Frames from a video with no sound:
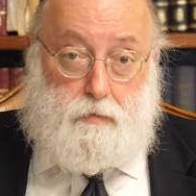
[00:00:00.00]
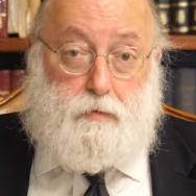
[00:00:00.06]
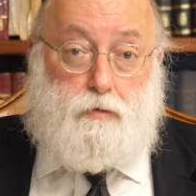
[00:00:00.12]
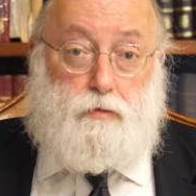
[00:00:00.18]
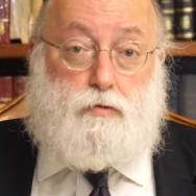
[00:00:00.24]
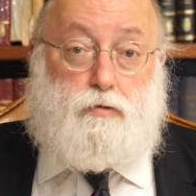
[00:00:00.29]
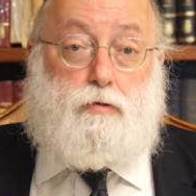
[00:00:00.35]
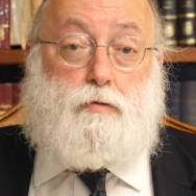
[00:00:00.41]

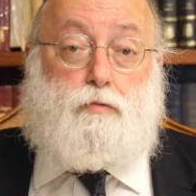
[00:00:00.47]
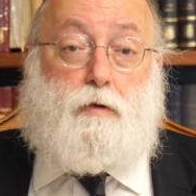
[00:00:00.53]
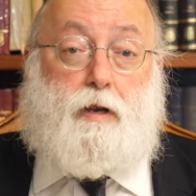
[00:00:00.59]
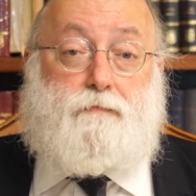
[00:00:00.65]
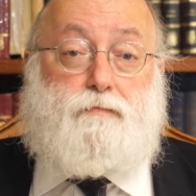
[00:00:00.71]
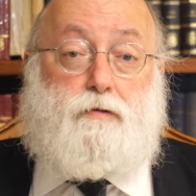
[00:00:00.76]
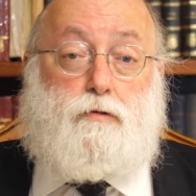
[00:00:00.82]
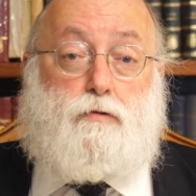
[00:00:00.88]
The Jews would
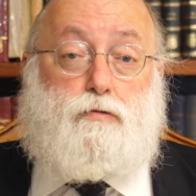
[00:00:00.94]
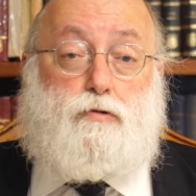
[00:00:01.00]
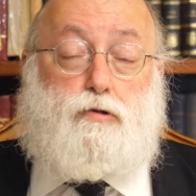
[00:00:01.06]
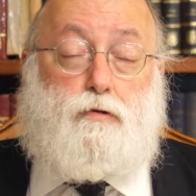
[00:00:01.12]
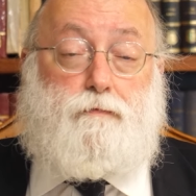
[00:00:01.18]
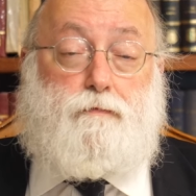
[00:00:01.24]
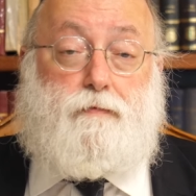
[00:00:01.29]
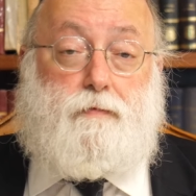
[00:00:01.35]
have to do
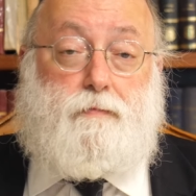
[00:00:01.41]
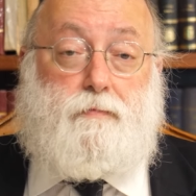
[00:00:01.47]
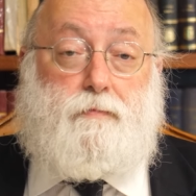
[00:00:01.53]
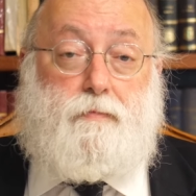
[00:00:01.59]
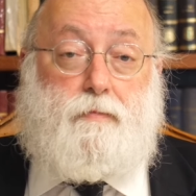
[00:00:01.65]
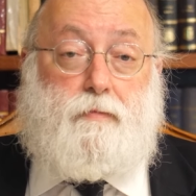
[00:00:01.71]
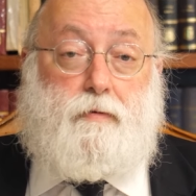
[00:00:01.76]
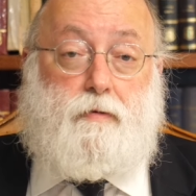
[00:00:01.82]
tshuva.
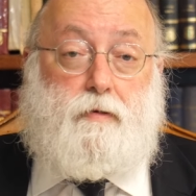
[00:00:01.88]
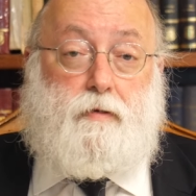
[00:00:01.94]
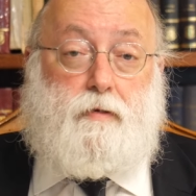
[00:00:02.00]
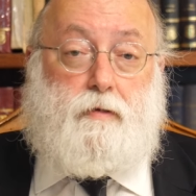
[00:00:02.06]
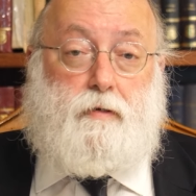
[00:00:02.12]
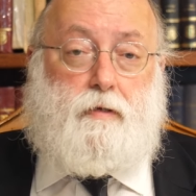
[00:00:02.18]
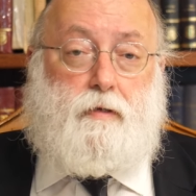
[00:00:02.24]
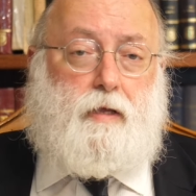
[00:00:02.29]

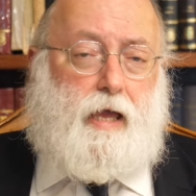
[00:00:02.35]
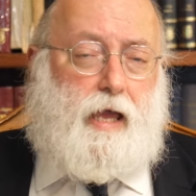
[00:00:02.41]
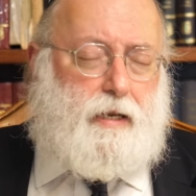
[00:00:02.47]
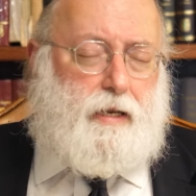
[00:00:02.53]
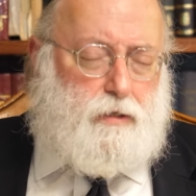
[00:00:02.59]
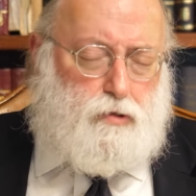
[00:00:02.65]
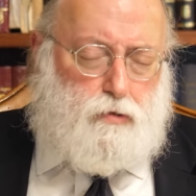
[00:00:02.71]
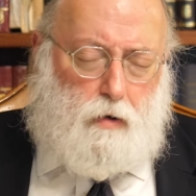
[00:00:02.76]

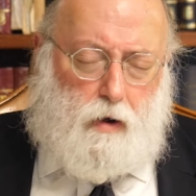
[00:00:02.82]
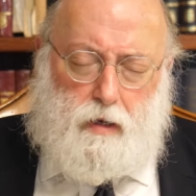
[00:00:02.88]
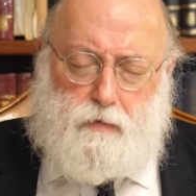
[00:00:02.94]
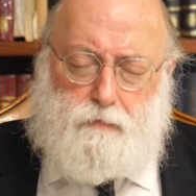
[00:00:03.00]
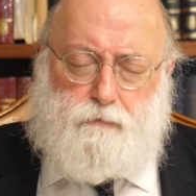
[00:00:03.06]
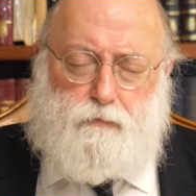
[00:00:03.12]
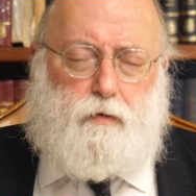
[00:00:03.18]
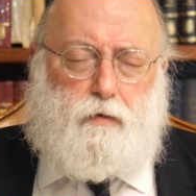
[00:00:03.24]
And he
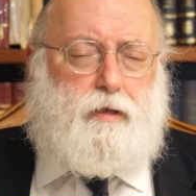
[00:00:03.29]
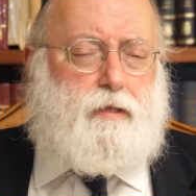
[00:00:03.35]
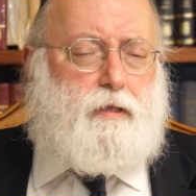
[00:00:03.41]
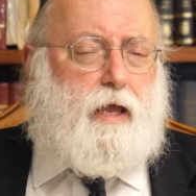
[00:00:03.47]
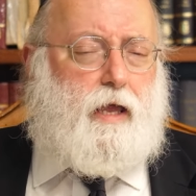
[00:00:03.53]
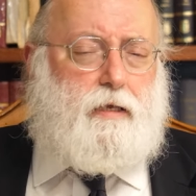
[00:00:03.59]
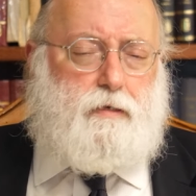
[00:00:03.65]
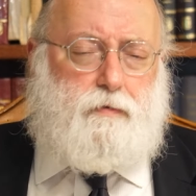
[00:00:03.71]
tries. 40
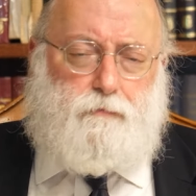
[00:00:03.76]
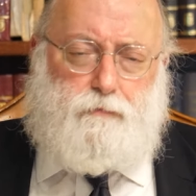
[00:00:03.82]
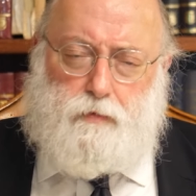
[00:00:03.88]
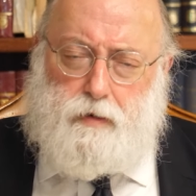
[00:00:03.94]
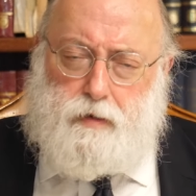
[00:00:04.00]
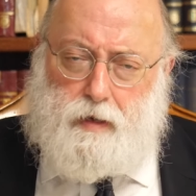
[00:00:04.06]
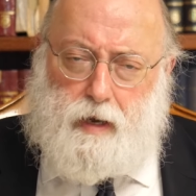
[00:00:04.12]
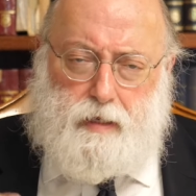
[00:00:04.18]
days and
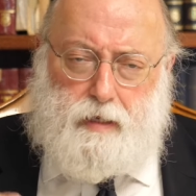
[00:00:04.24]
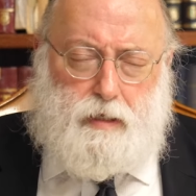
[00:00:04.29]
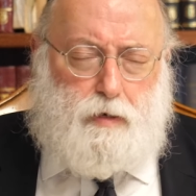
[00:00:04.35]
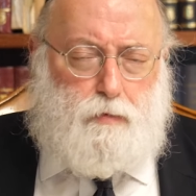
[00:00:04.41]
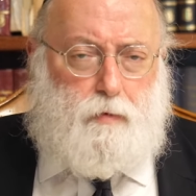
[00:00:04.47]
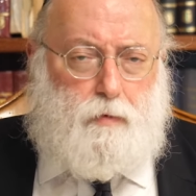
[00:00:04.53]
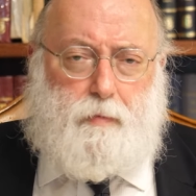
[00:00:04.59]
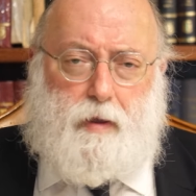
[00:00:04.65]
40 nights
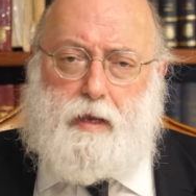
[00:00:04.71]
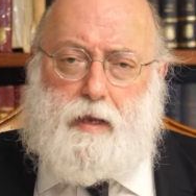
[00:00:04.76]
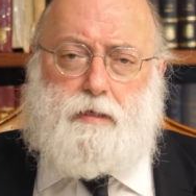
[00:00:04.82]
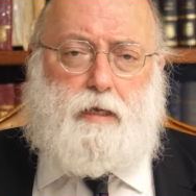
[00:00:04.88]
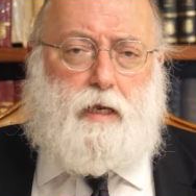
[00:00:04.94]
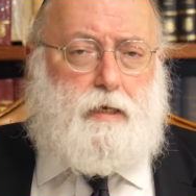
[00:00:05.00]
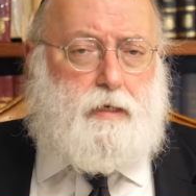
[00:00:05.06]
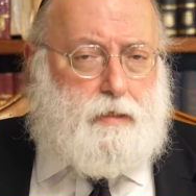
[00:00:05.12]
he
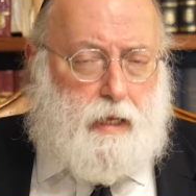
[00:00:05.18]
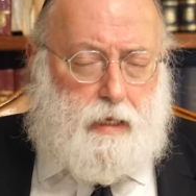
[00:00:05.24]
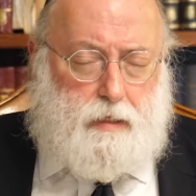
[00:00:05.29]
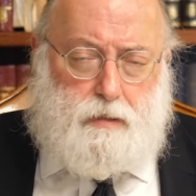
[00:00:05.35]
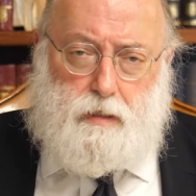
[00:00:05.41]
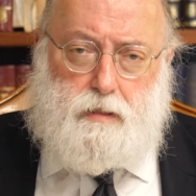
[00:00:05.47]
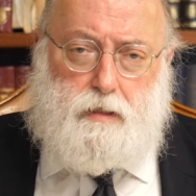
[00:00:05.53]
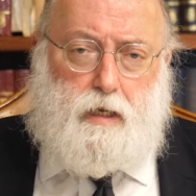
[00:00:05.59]
remains, and he's
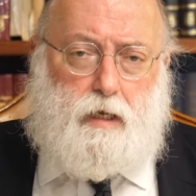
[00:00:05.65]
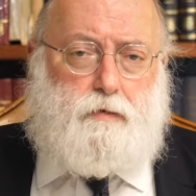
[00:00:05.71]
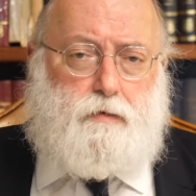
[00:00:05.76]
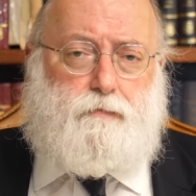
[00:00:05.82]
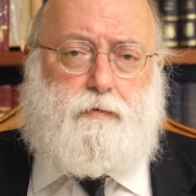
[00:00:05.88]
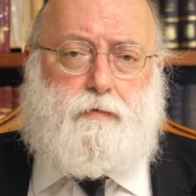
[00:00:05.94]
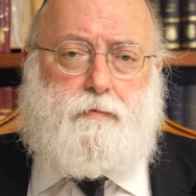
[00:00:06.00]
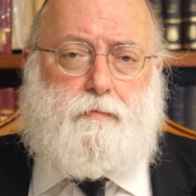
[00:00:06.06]
not
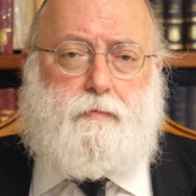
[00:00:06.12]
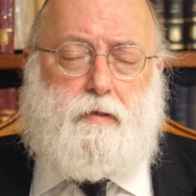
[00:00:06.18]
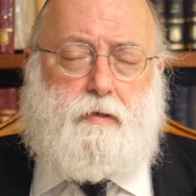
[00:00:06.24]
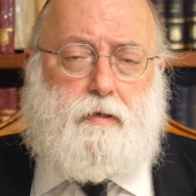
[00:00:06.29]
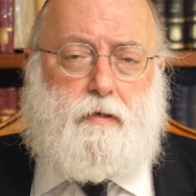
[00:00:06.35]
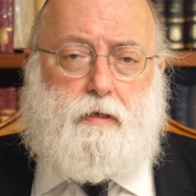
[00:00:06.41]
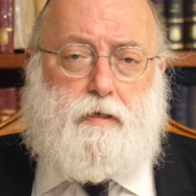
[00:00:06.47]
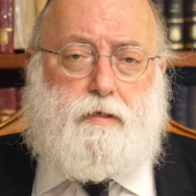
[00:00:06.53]
successful.
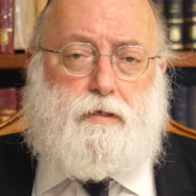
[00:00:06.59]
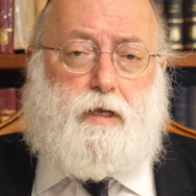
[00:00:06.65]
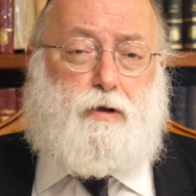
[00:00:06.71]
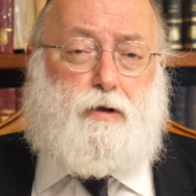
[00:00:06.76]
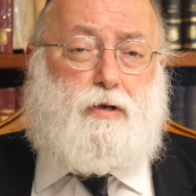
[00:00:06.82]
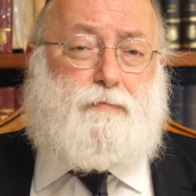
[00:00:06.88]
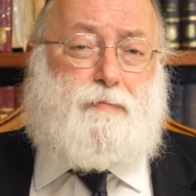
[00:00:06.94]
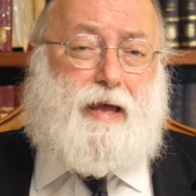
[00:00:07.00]
So
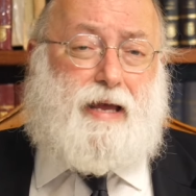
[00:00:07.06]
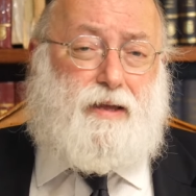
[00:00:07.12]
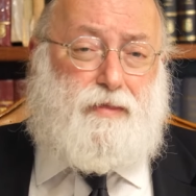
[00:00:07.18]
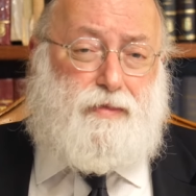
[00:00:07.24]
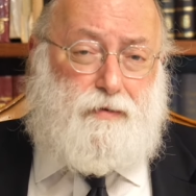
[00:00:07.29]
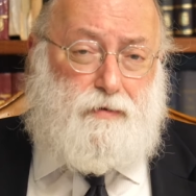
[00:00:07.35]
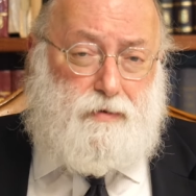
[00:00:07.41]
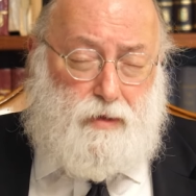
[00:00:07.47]
he goes back
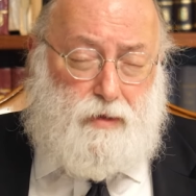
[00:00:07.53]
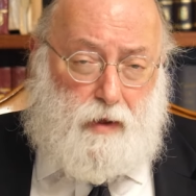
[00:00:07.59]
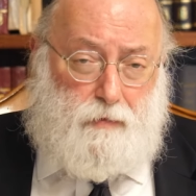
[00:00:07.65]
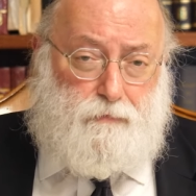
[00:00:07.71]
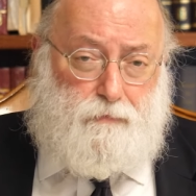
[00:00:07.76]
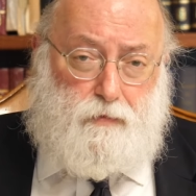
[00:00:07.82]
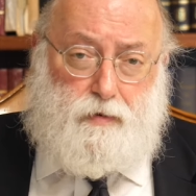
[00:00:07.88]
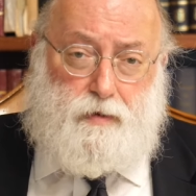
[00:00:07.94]
a third
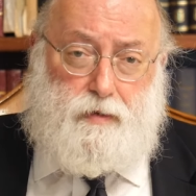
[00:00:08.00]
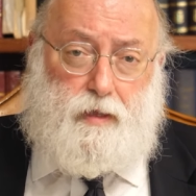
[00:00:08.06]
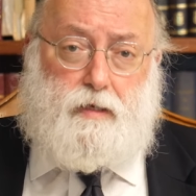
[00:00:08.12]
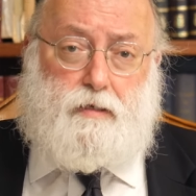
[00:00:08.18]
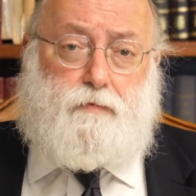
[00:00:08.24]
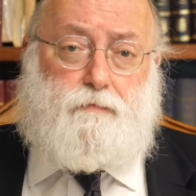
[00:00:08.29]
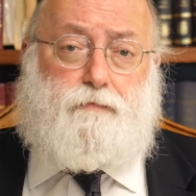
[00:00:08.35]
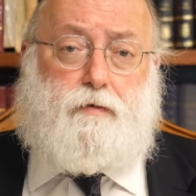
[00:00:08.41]
time, 40
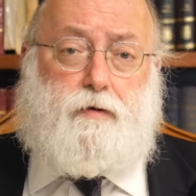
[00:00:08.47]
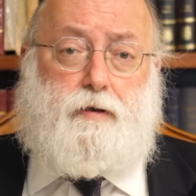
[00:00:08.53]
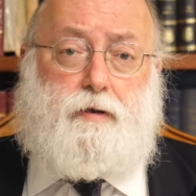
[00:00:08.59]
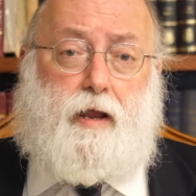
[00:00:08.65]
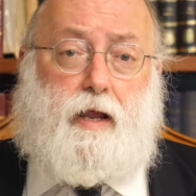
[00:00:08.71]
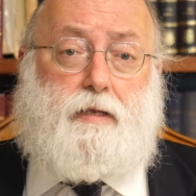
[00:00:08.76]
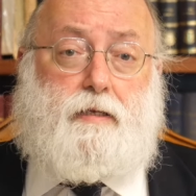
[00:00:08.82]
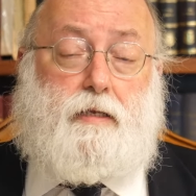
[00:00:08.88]
days and 40
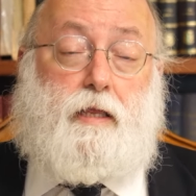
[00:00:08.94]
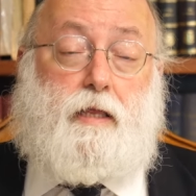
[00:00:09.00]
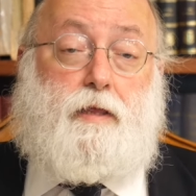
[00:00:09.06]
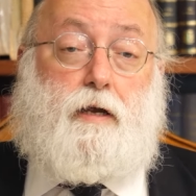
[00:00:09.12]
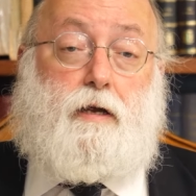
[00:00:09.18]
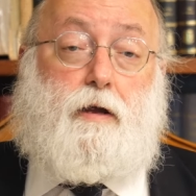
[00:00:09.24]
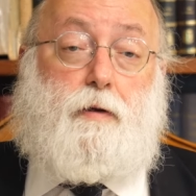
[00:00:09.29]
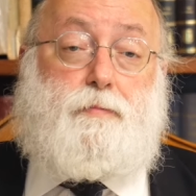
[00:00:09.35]
nights,
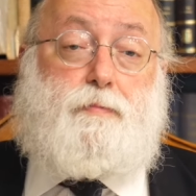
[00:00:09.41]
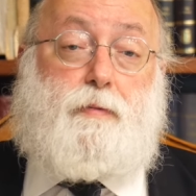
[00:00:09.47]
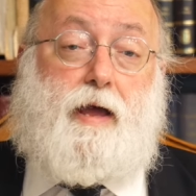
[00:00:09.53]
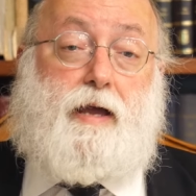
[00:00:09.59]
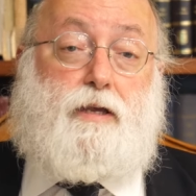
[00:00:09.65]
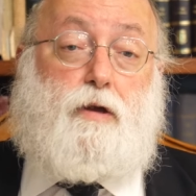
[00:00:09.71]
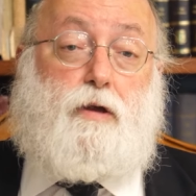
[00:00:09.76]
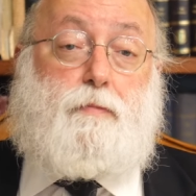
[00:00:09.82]
and then comes
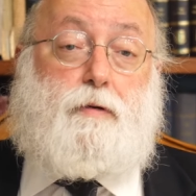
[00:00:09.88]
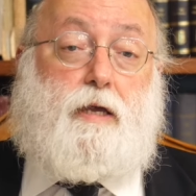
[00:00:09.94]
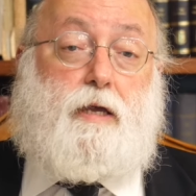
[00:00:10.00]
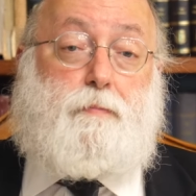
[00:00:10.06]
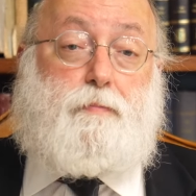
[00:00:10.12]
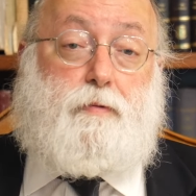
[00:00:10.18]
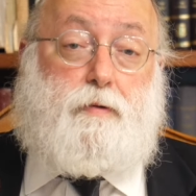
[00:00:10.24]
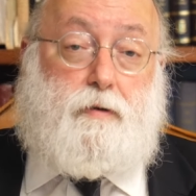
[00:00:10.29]
back Yom
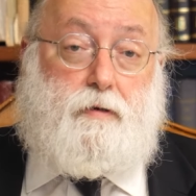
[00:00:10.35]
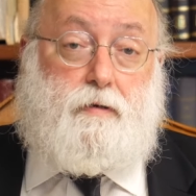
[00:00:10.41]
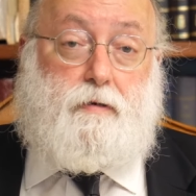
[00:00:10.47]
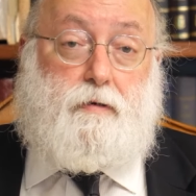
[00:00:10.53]
Kippur,